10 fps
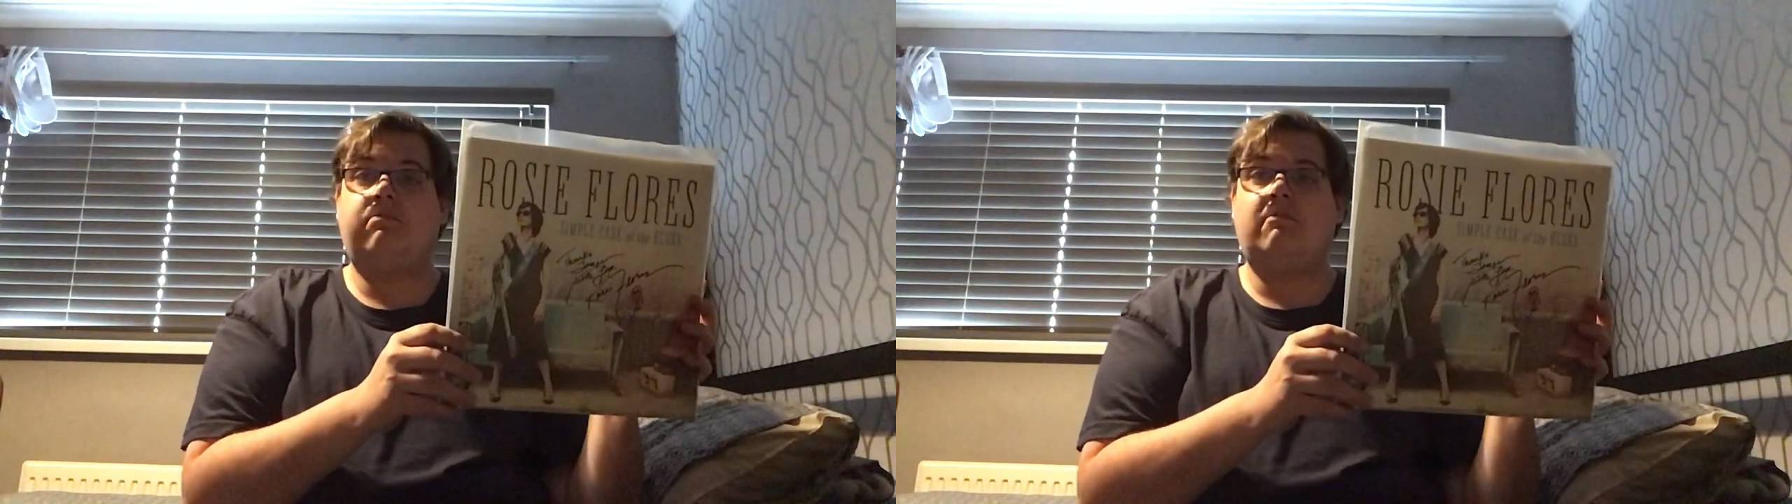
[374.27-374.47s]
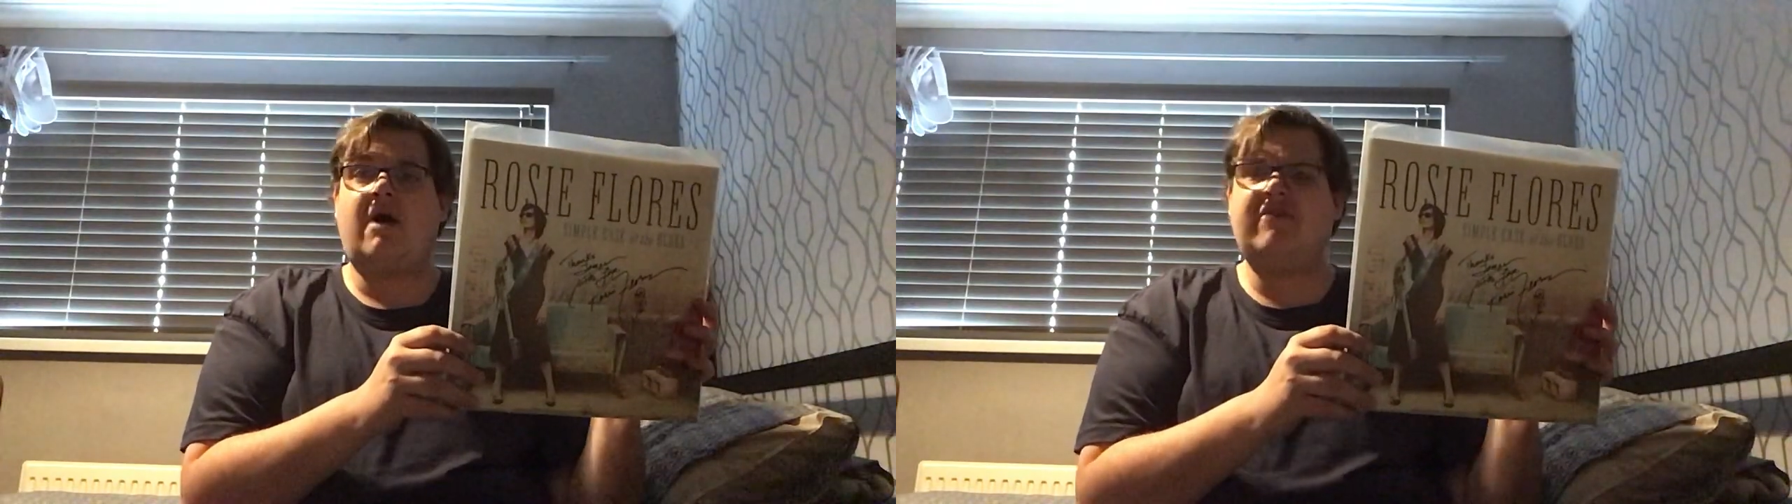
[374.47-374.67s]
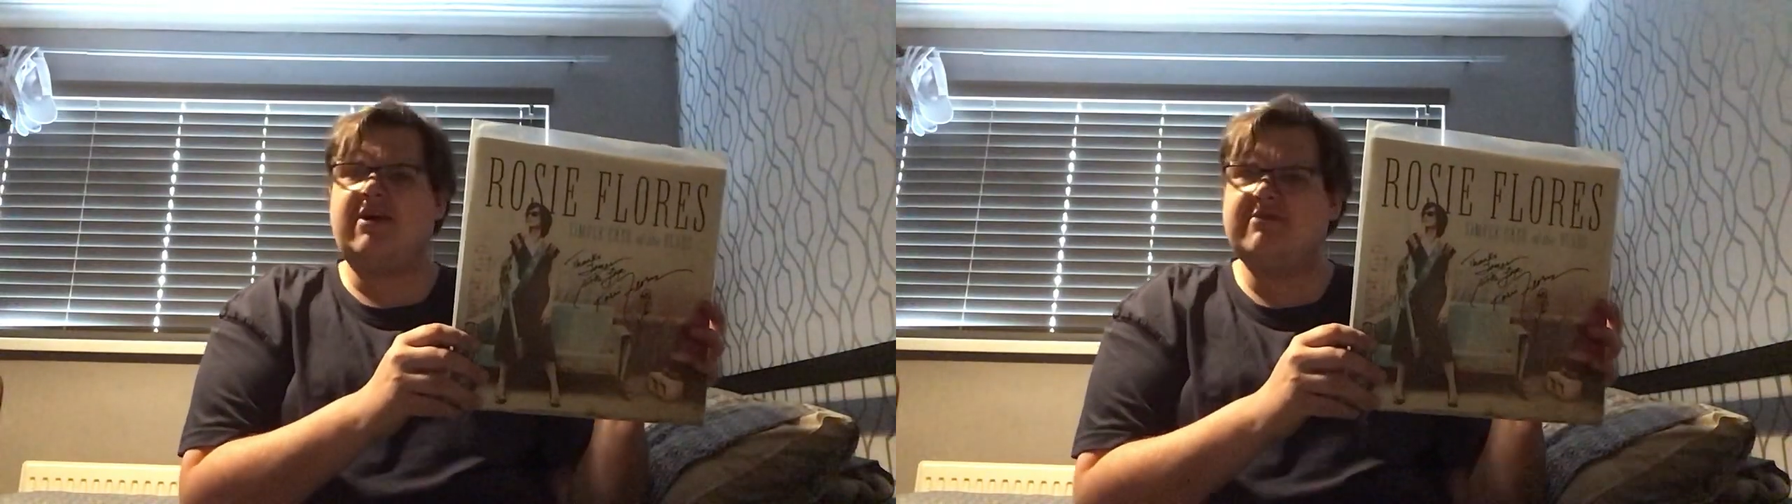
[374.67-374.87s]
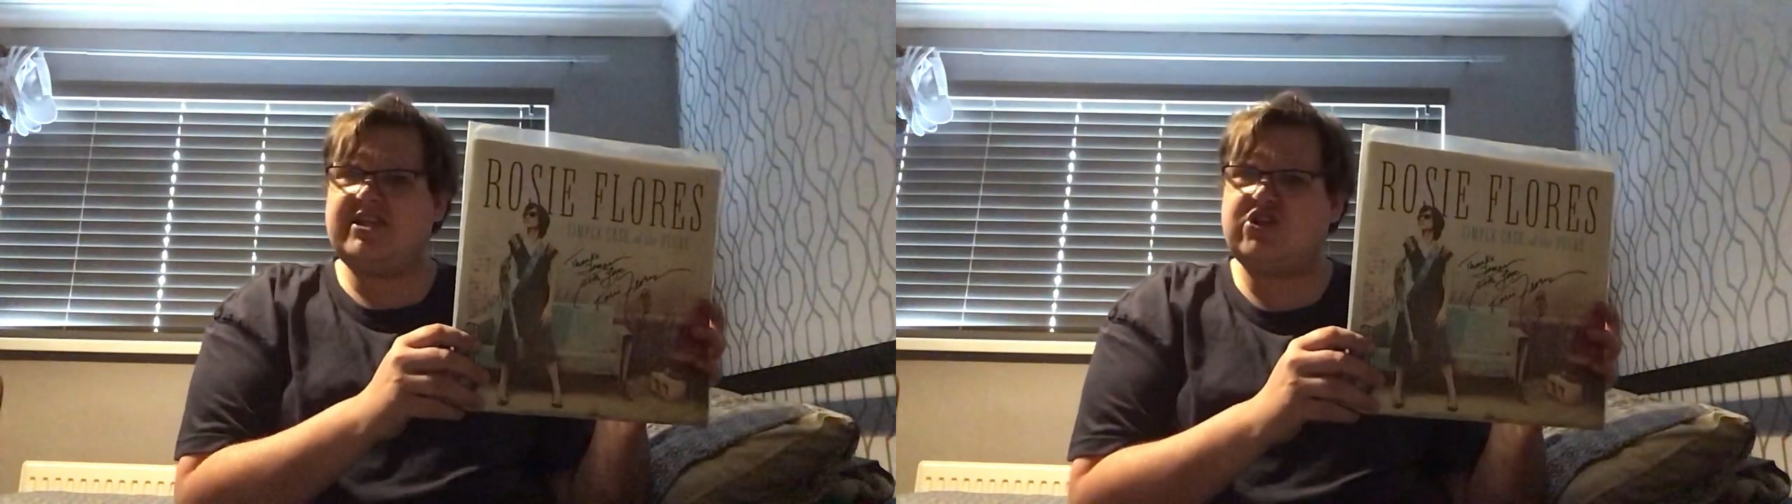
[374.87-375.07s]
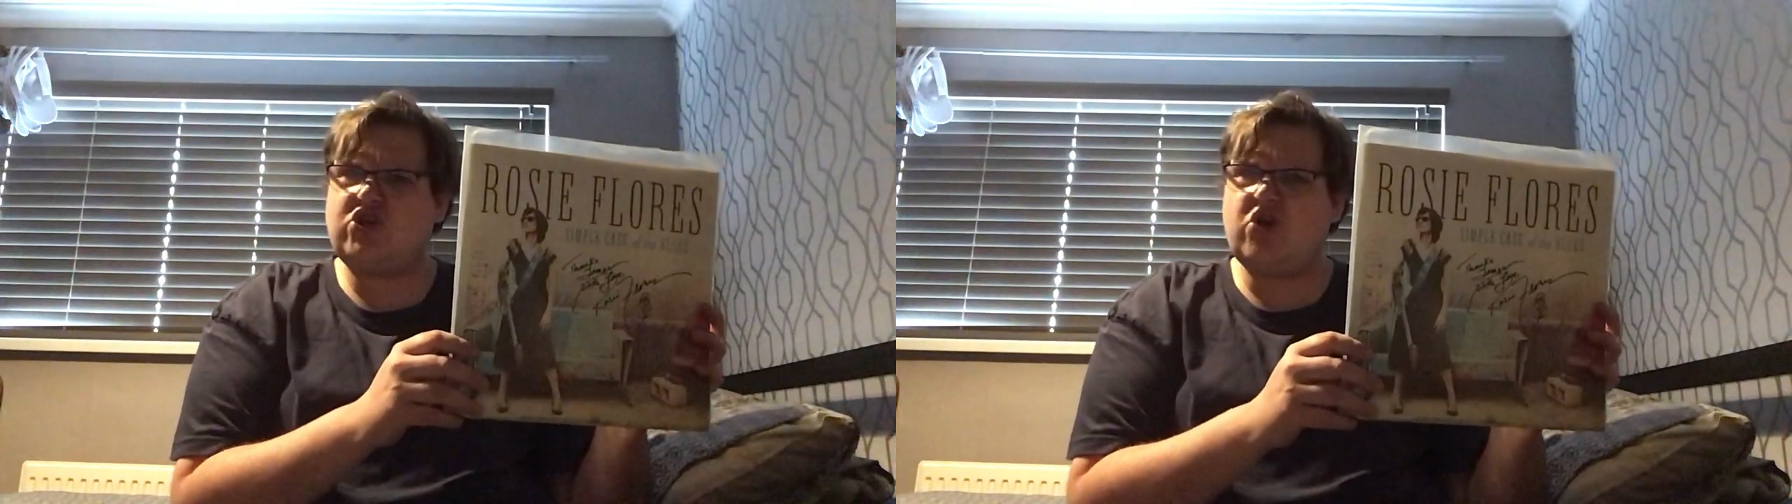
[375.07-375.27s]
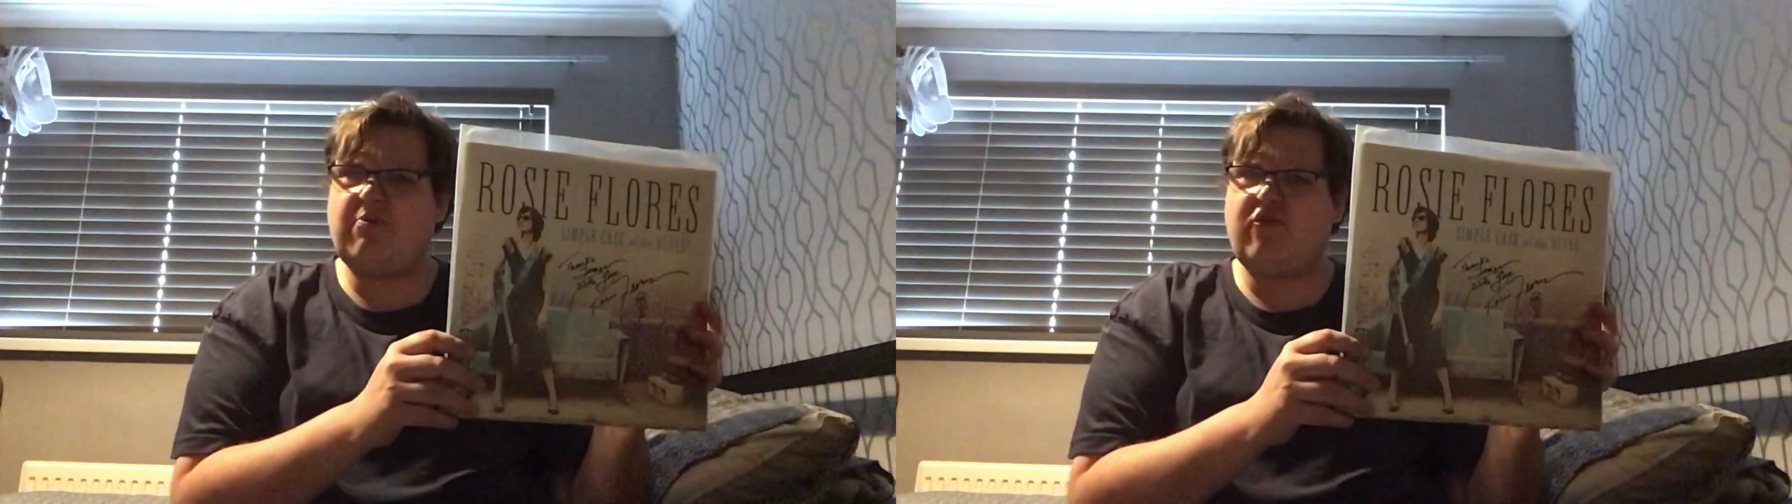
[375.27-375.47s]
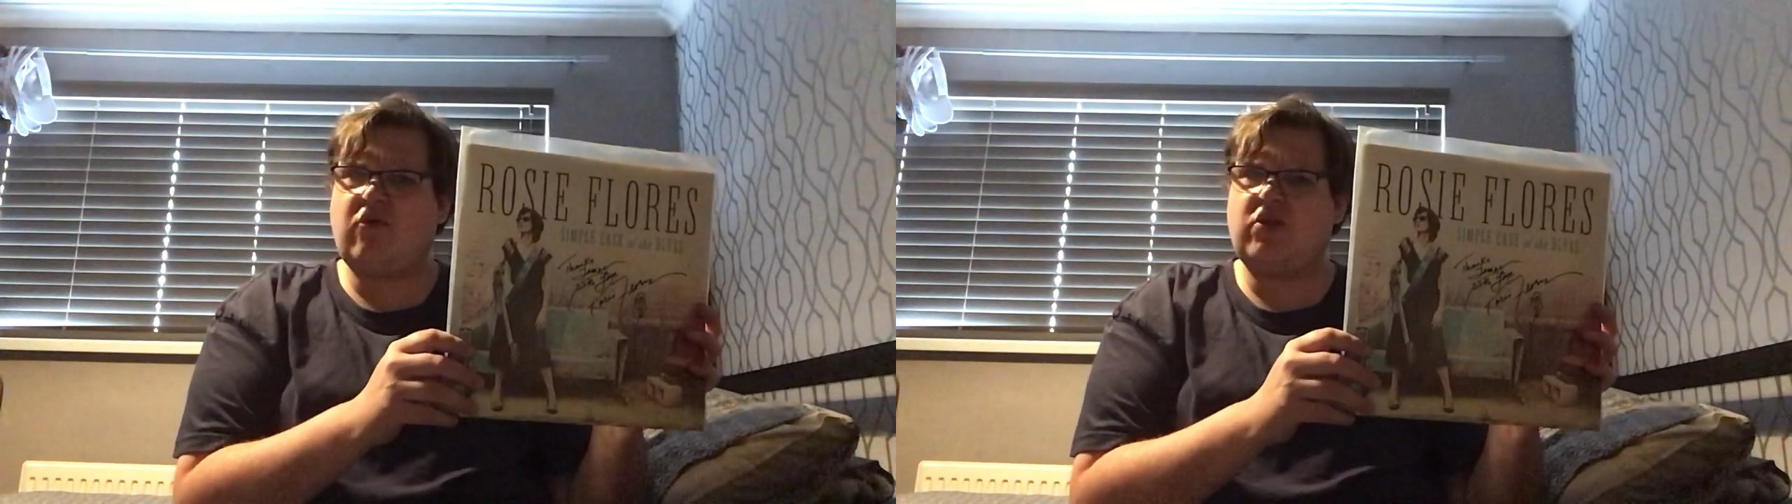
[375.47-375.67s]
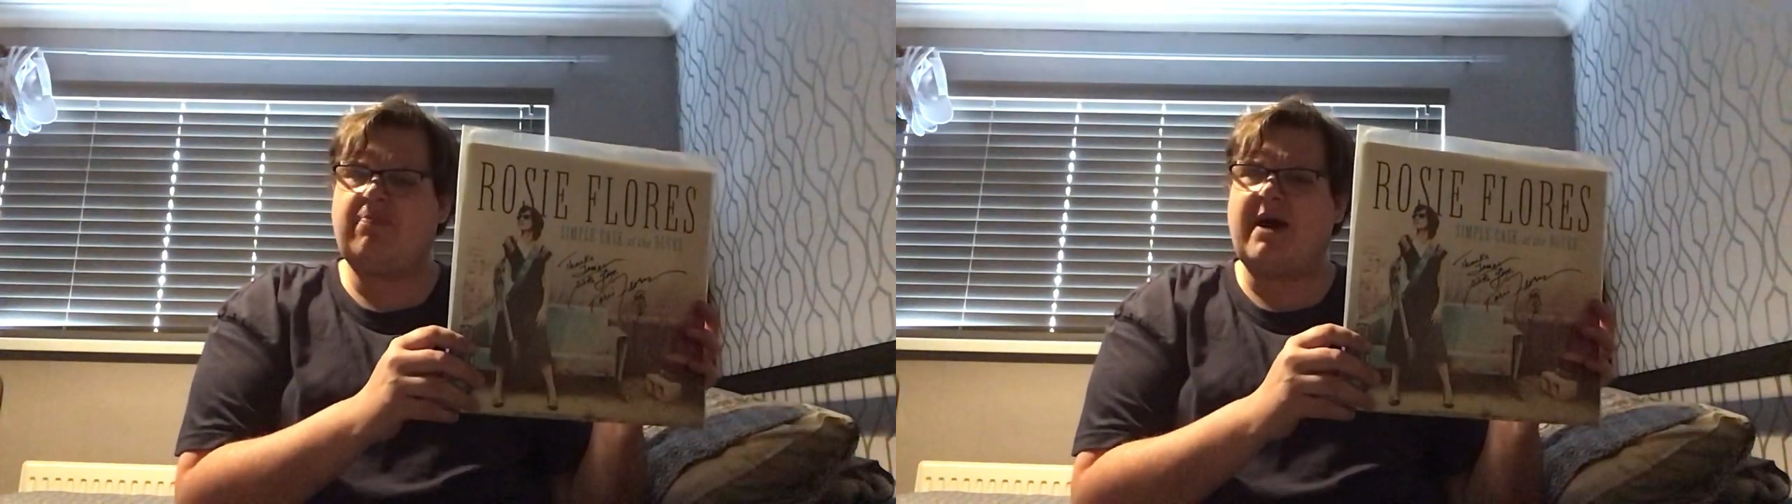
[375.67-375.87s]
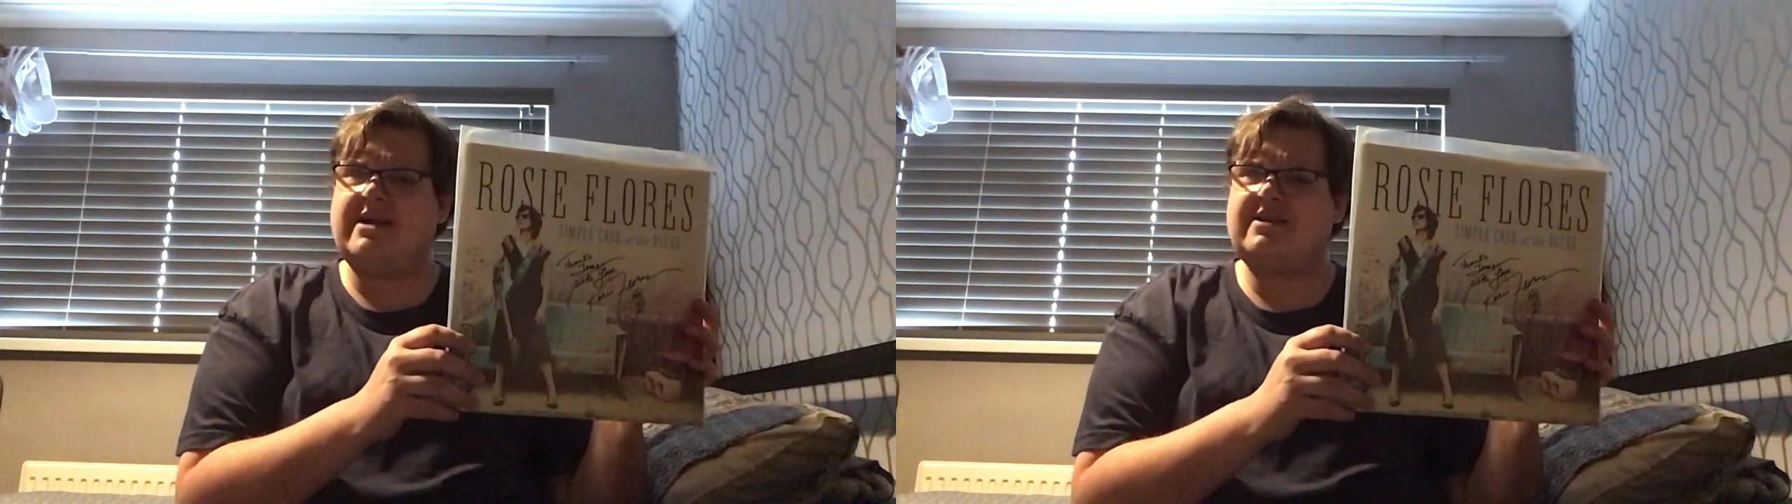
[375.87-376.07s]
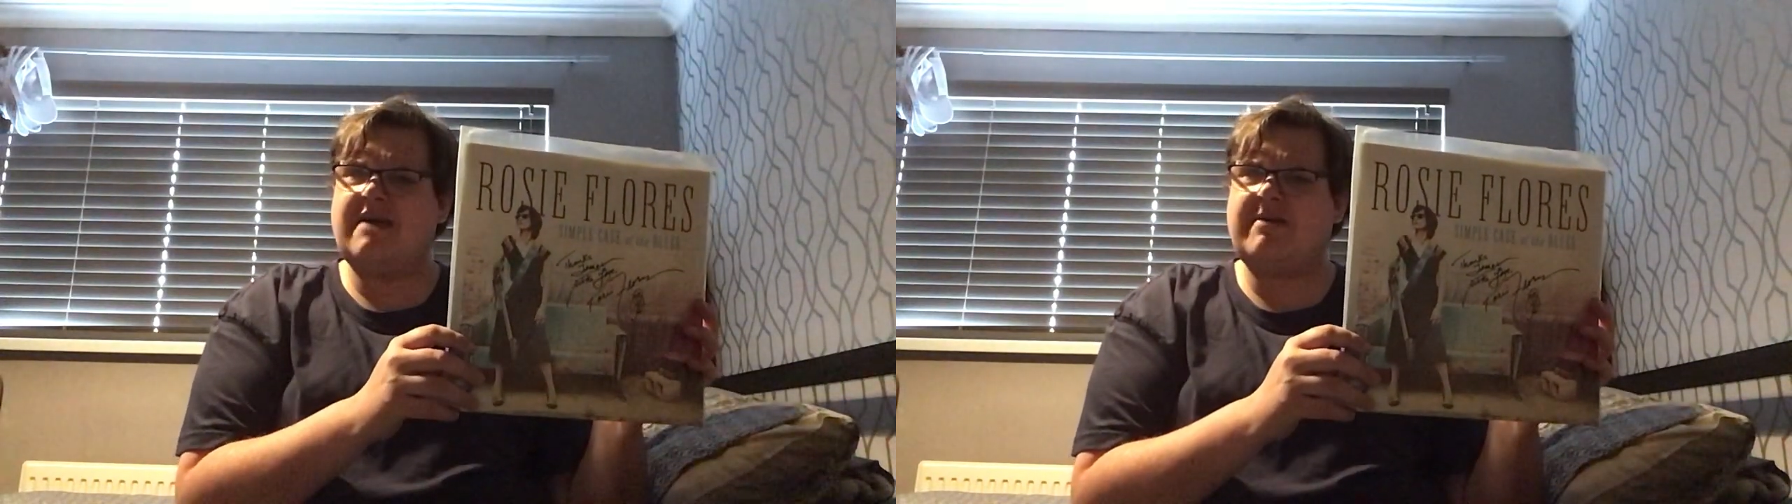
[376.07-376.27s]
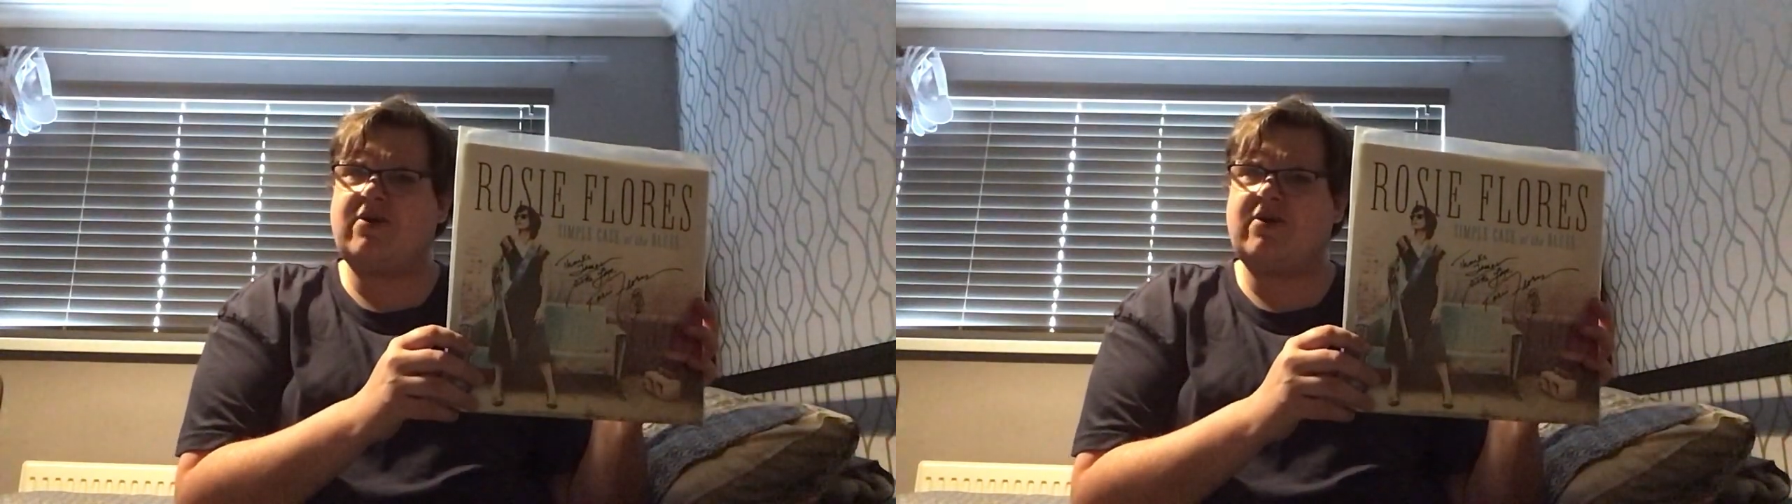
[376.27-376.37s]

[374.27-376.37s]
I think it was this year before the pandemic,